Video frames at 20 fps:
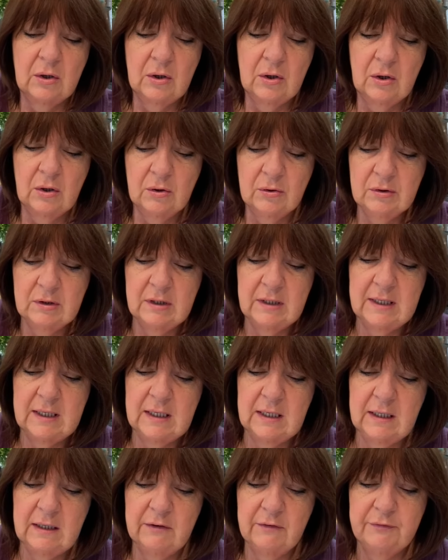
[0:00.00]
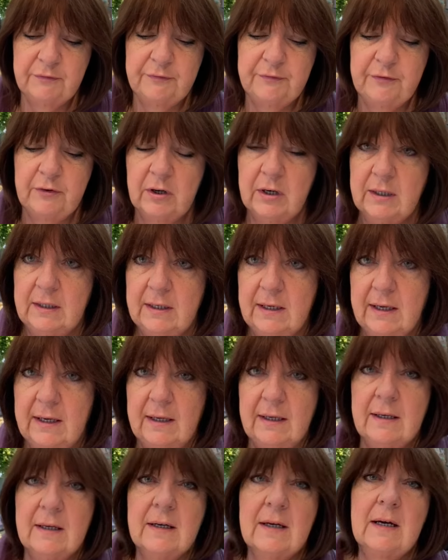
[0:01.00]
On the
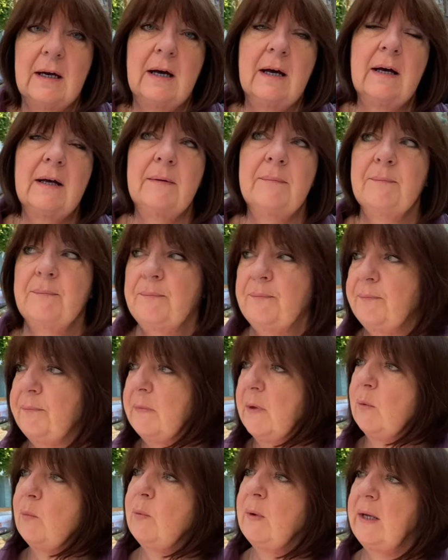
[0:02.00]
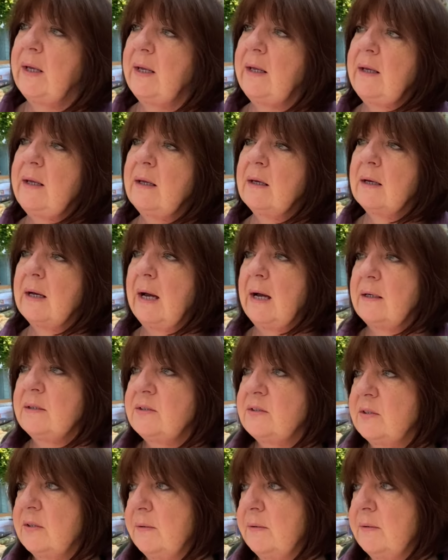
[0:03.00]
Friday, we had